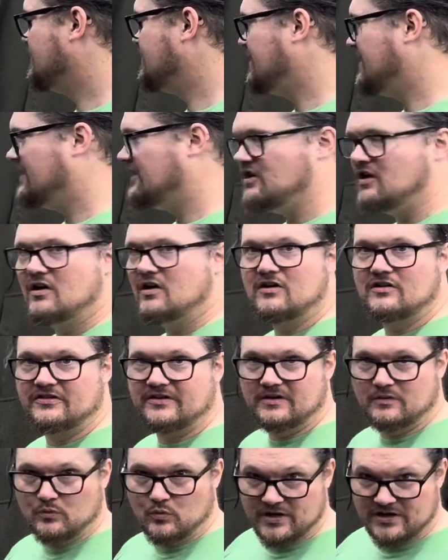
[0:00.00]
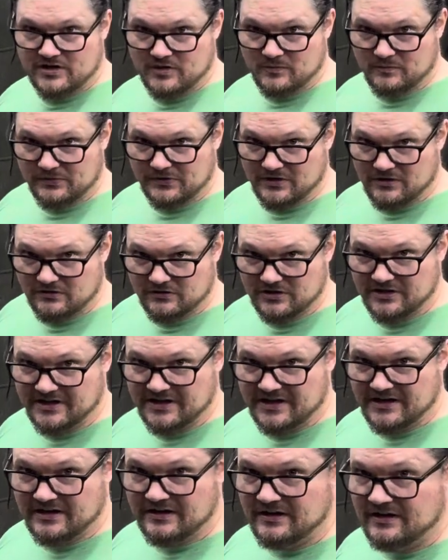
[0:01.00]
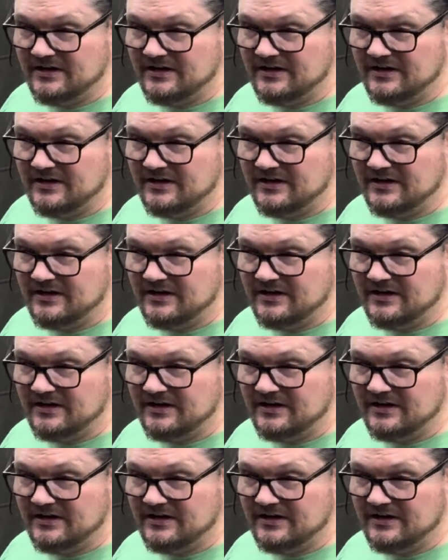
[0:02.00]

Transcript: they call the Wind Pro hoodie.